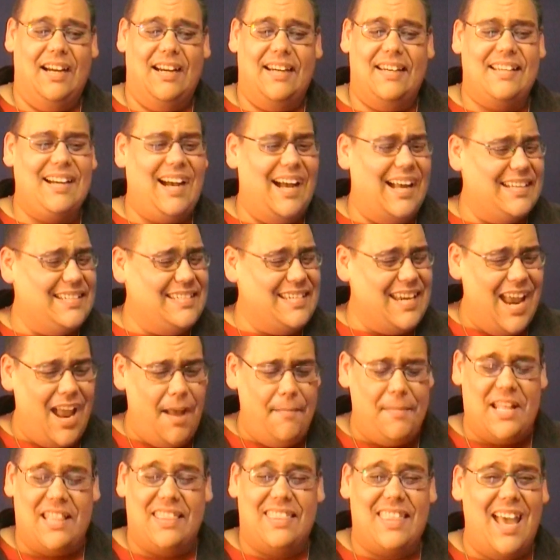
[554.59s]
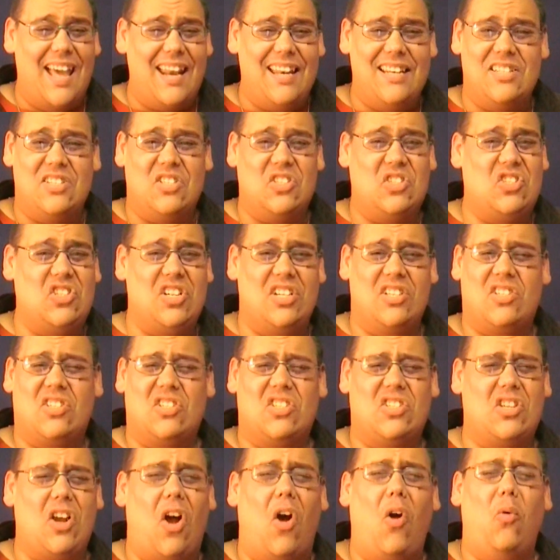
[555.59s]
God damn it, that is just
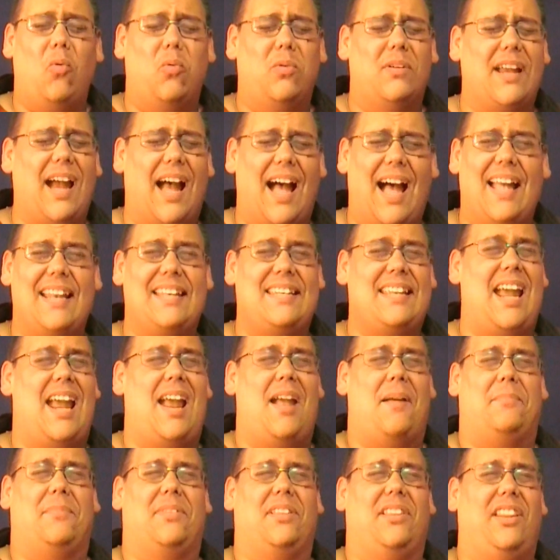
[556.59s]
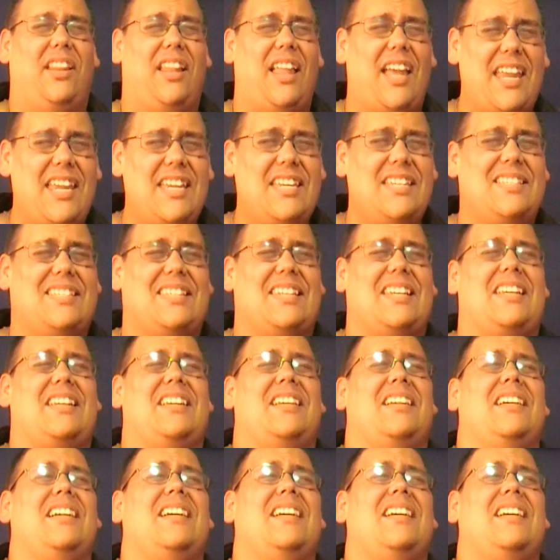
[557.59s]
so goddamn lazy.